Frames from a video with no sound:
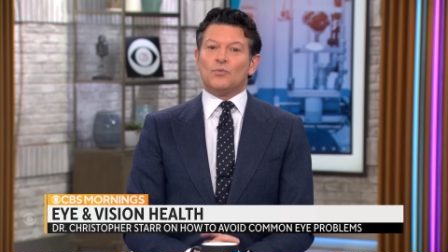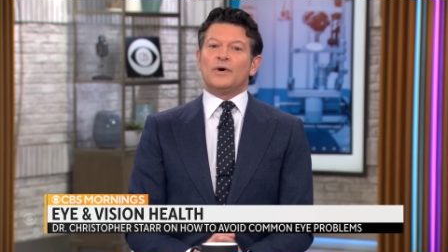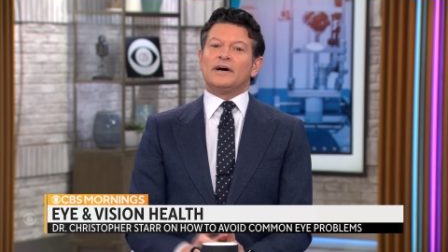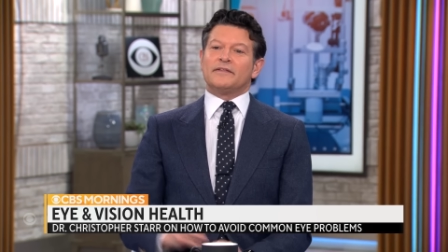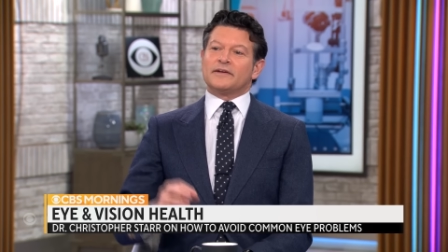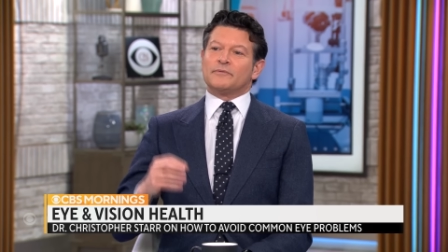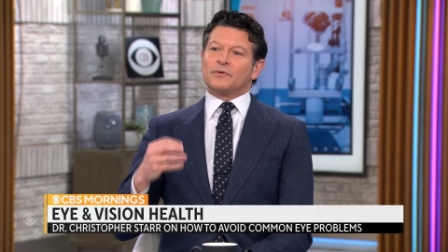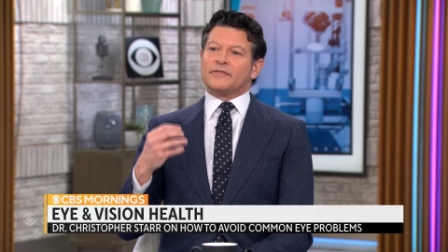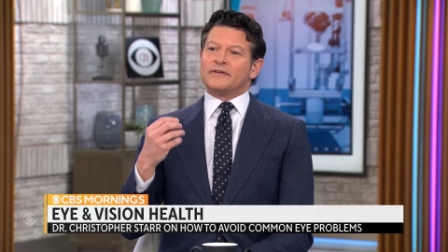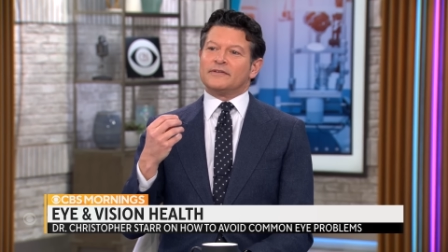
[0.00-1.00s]
Well, you
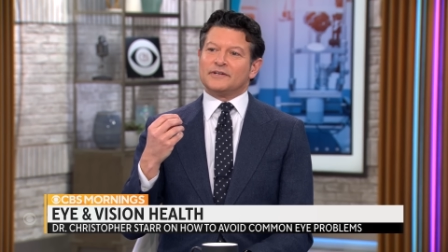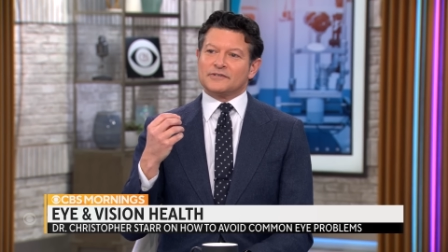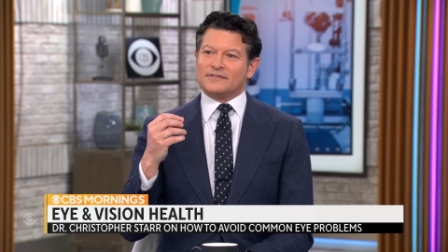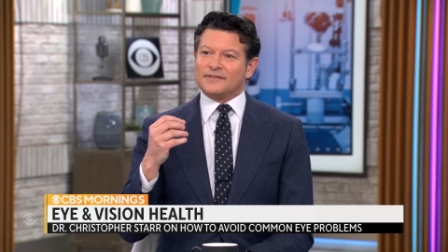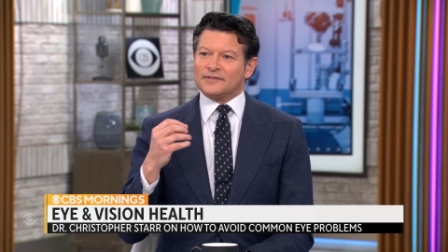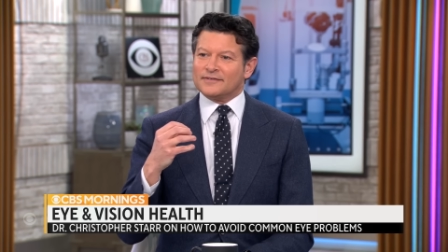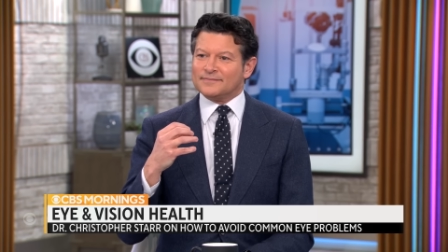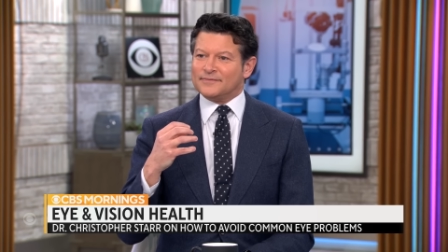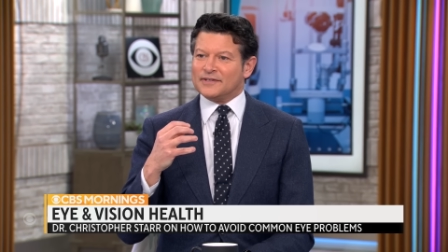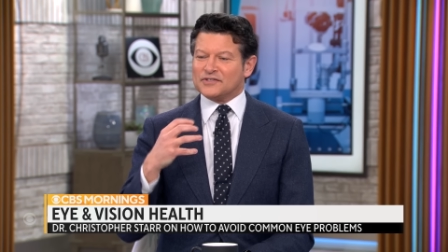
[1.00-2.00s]
know, there's
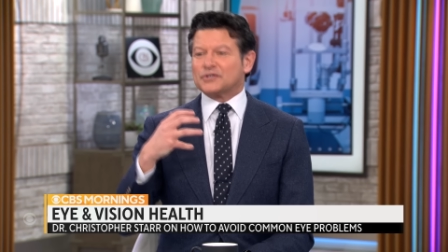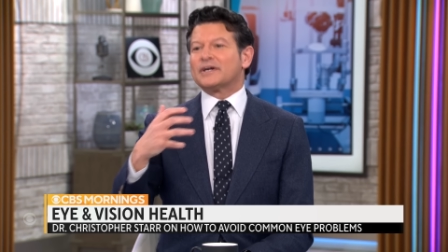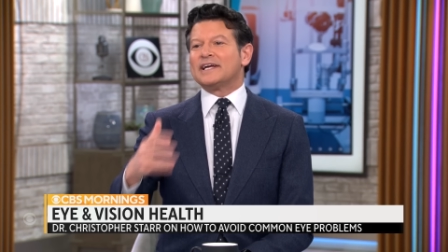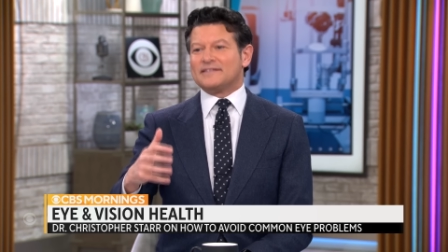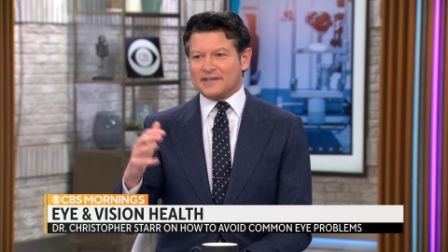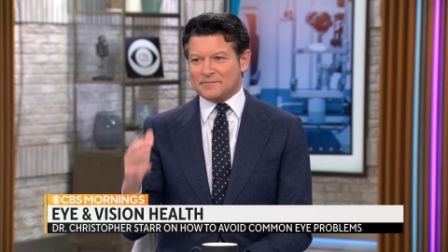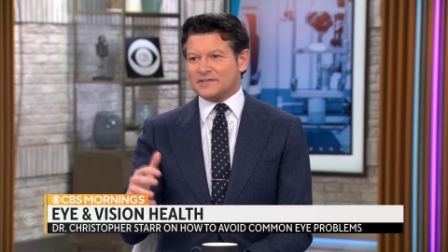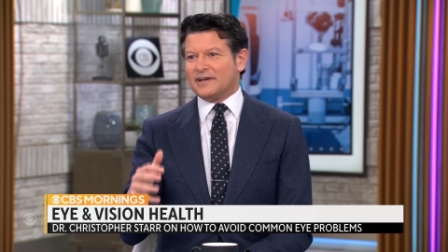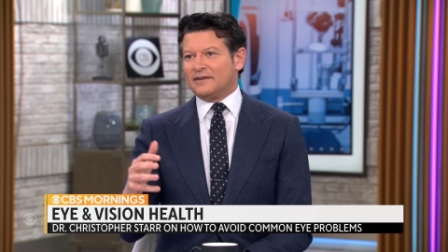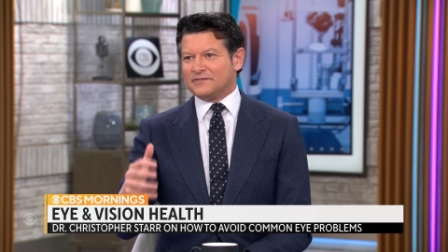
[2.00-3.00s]
the screens
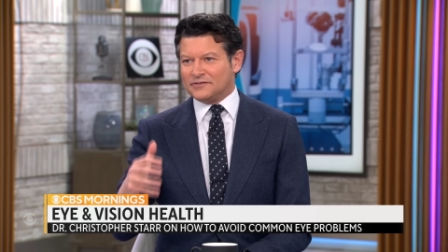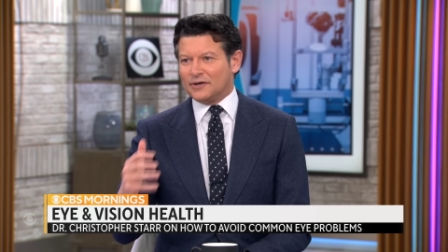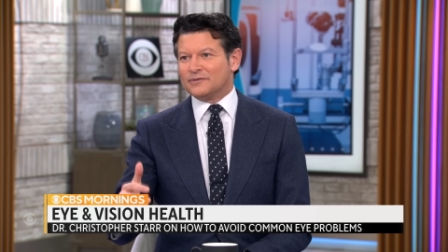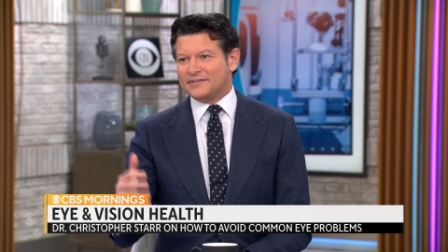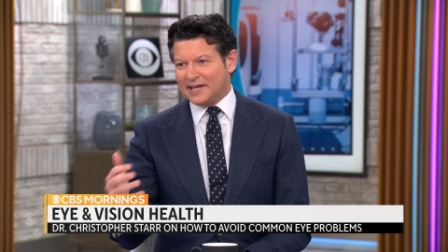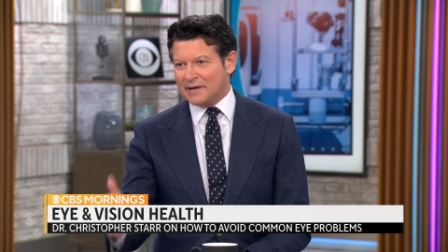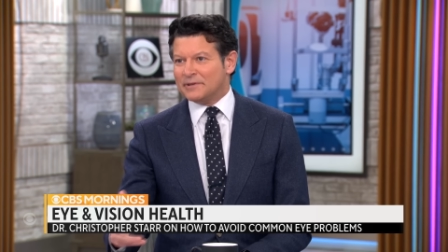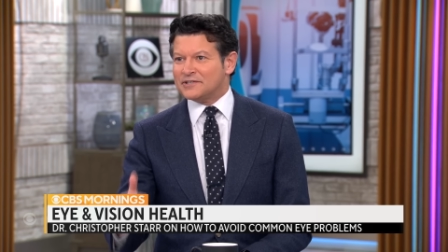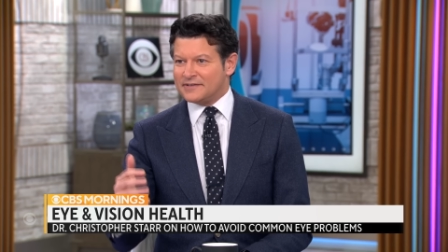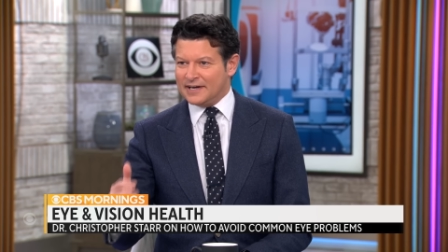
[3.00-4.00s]
themselves don't
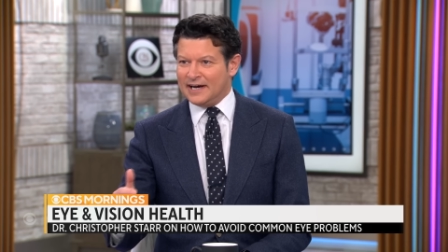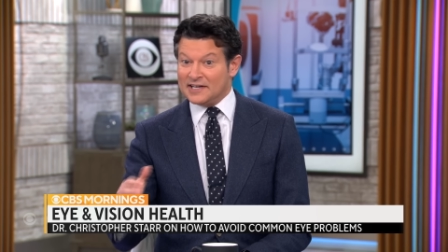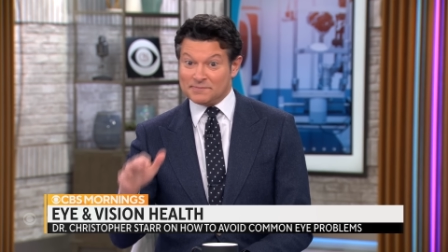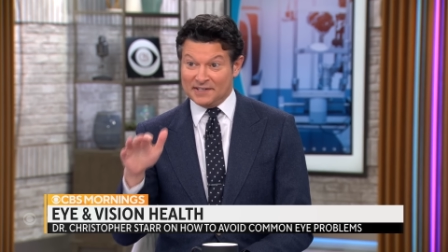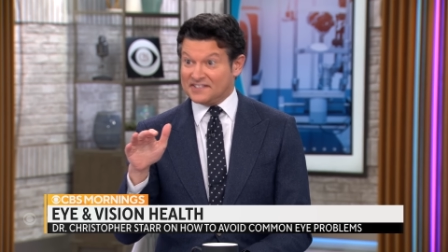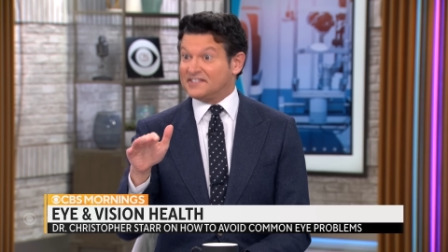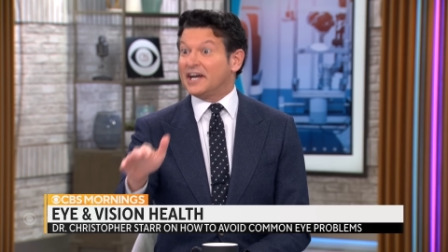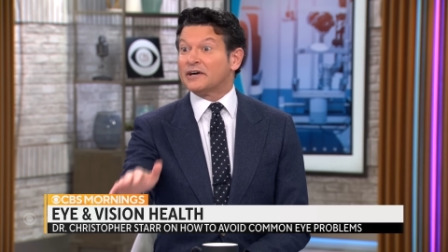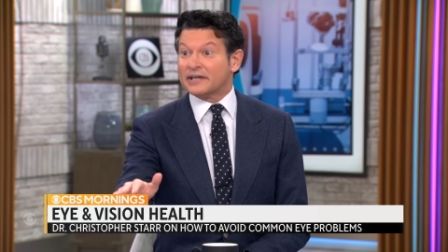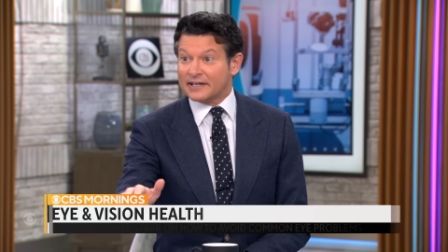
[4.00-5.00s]
damage the eyes, but
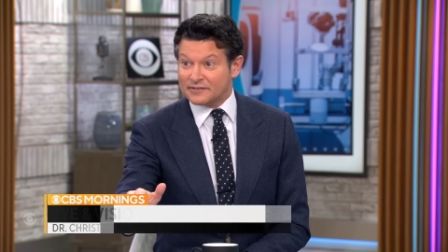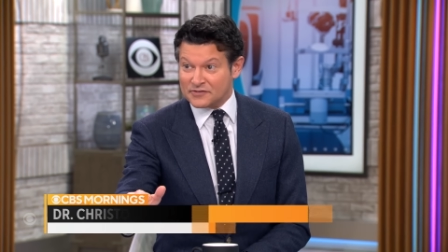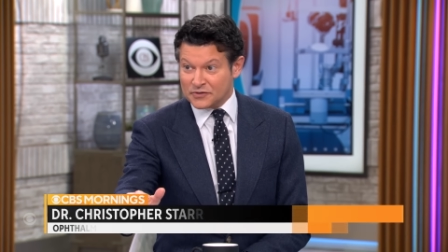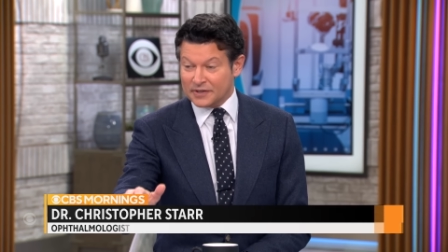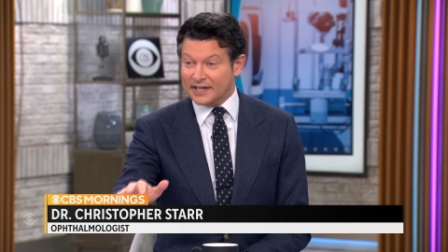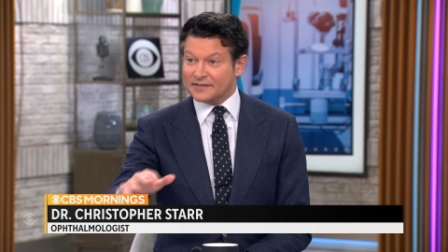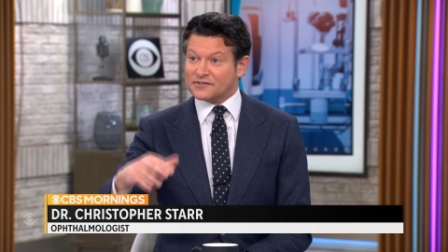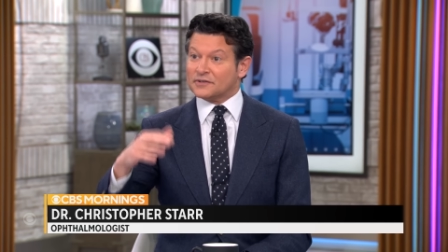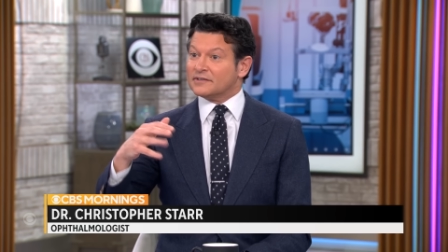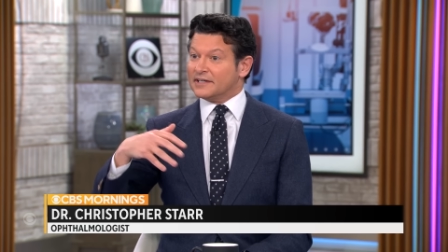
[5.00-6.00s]
staring at screens
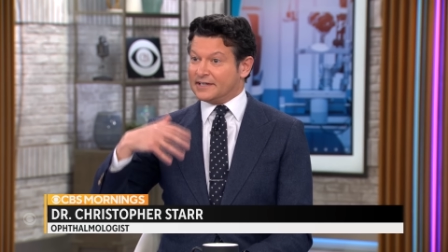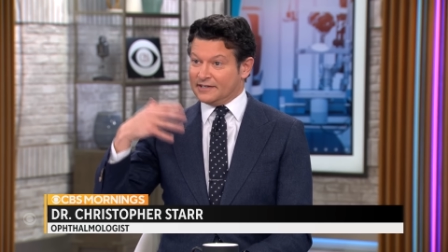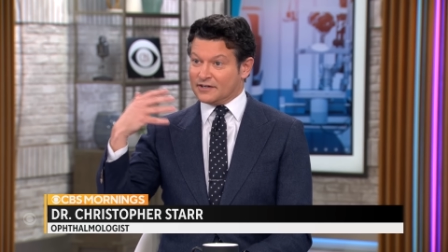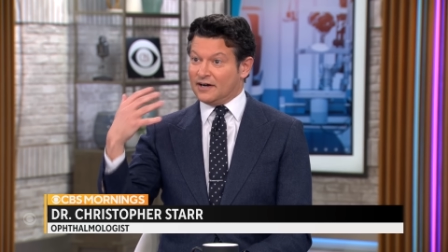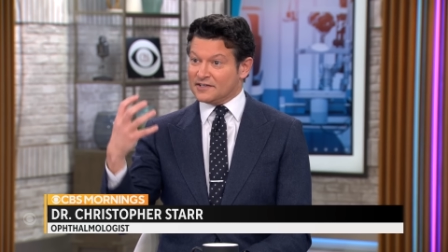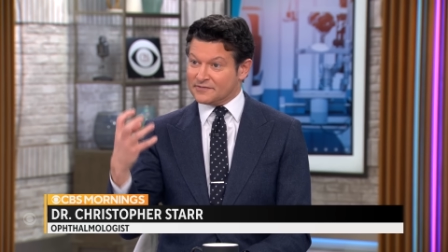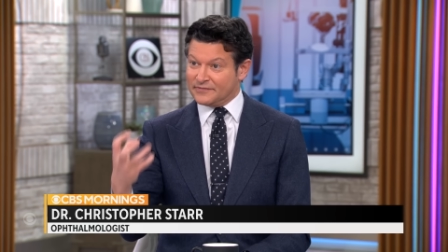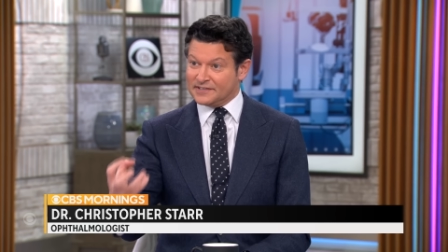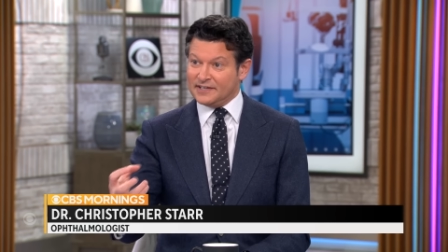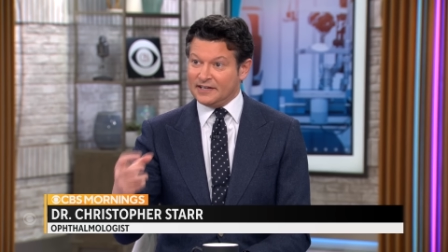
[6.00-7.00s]
certainly can cause
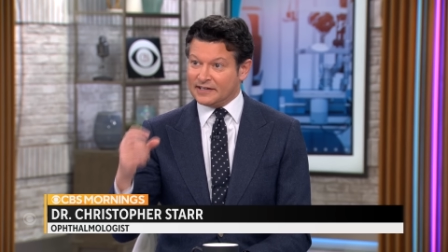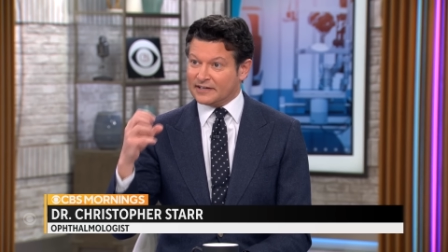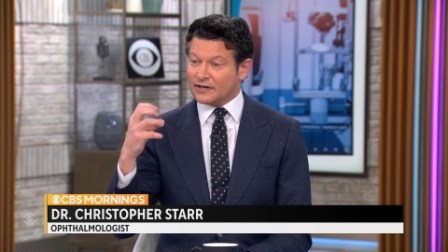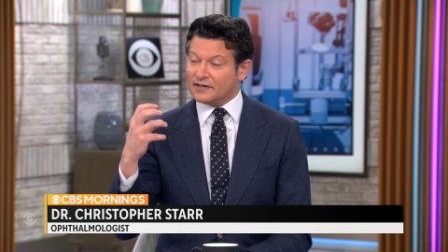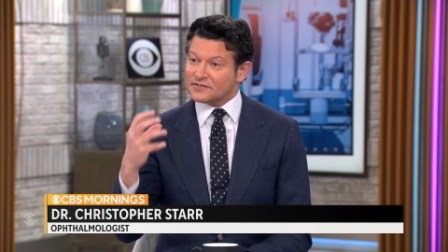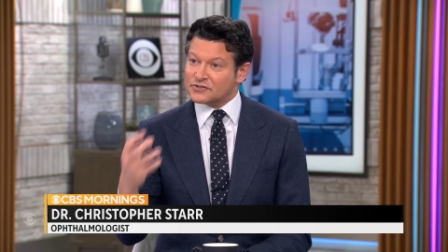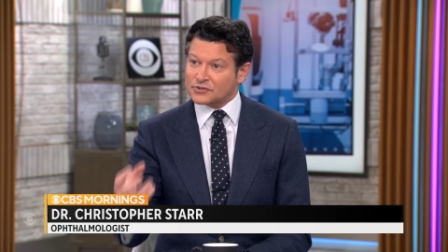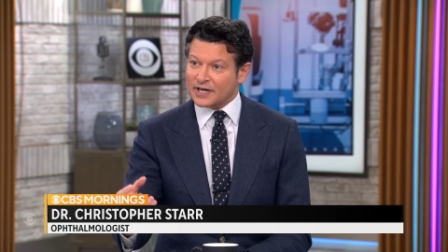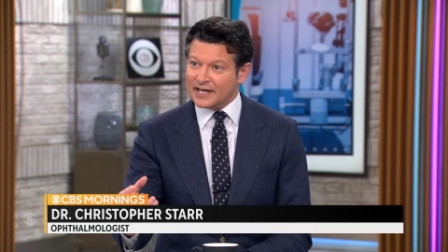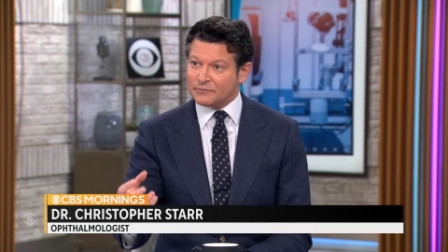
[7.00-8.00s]
fatigue, can cause
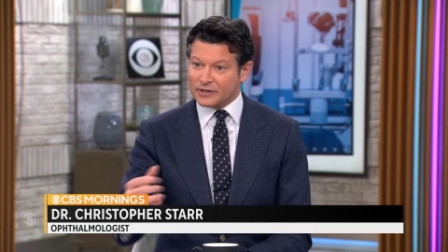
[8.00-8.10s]
strain.